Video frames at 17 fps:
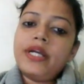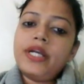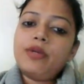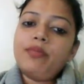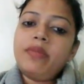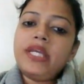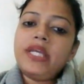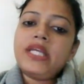It
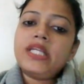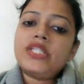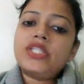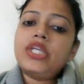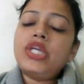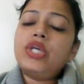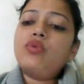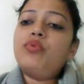
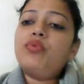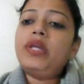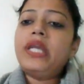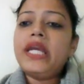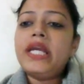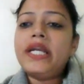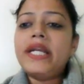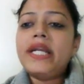means you
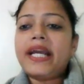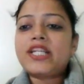need